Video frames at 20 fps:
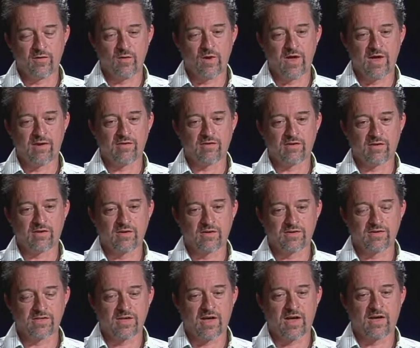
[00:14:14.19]
have a
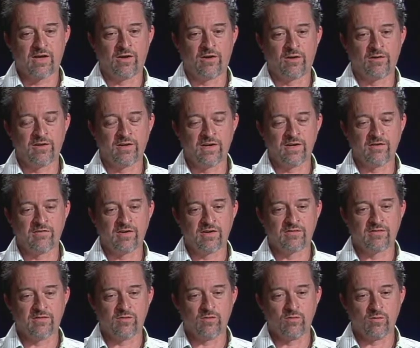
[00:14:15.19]
child, and even
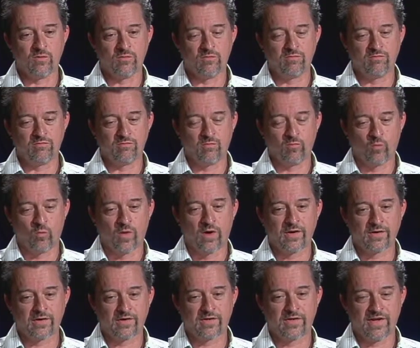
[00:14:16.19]
if you
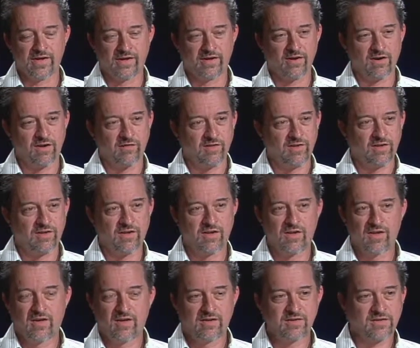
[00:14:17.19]
want to take care of it,
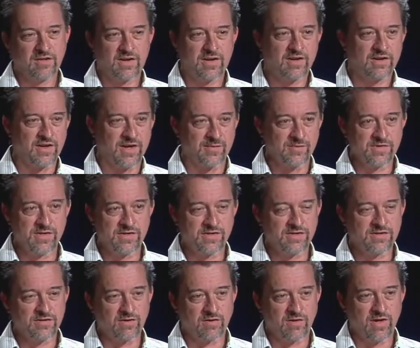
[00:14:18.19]
a lot of times they
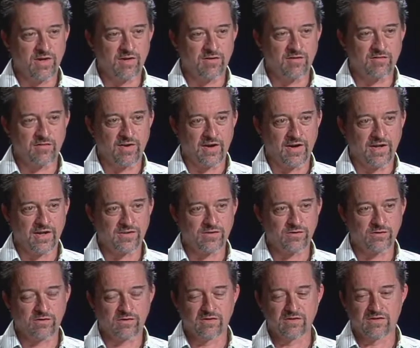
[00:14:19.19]
just don't have the
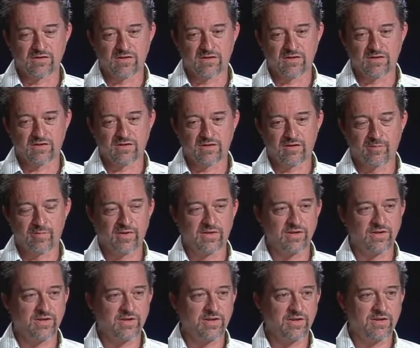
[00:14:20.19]
financial
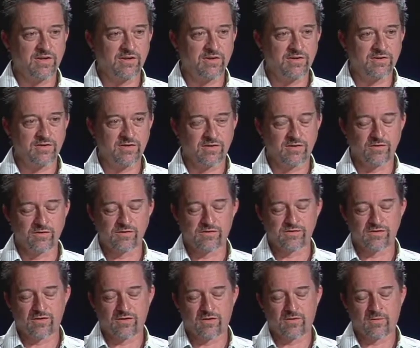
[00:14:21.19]
ability to do
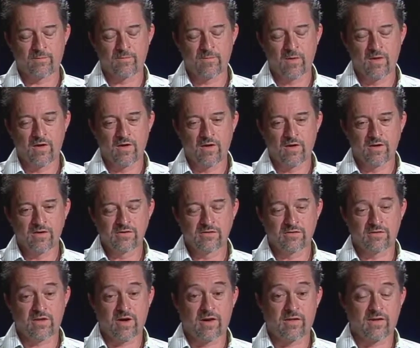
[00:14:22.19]
so.
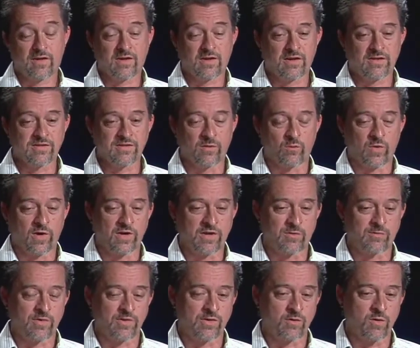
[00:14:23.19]
So a lot of the kids that wind
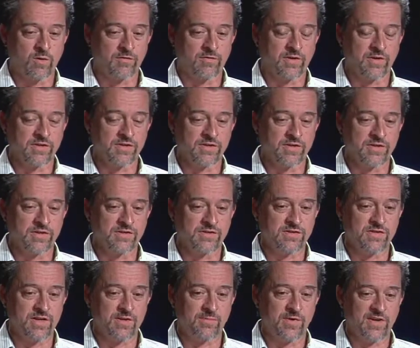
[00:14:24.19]
up in the
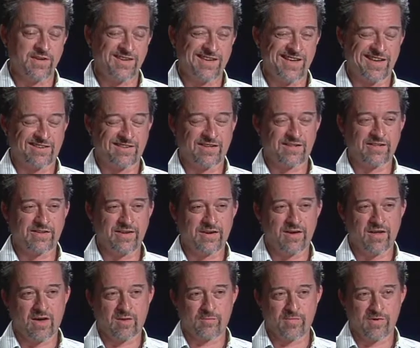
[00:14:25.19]
orphanages, they may technically
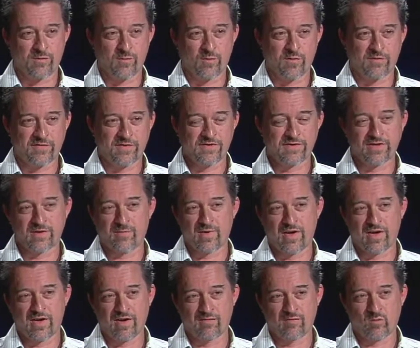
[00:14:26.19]
not be orphans. They
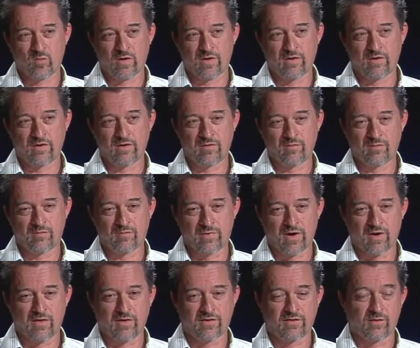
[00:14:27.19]
may have one
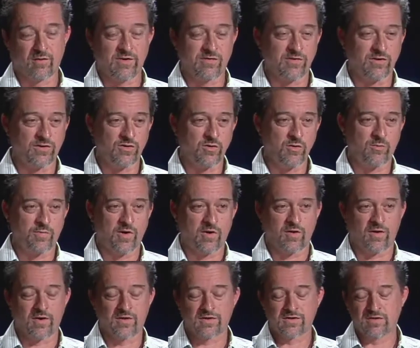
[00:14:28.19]
parent or even 2
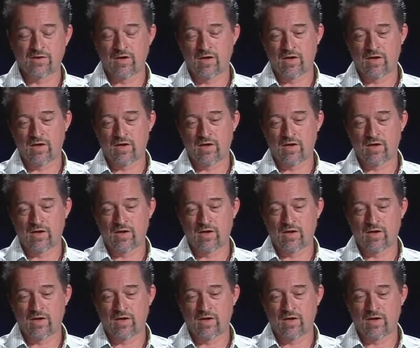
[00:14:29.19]
parents,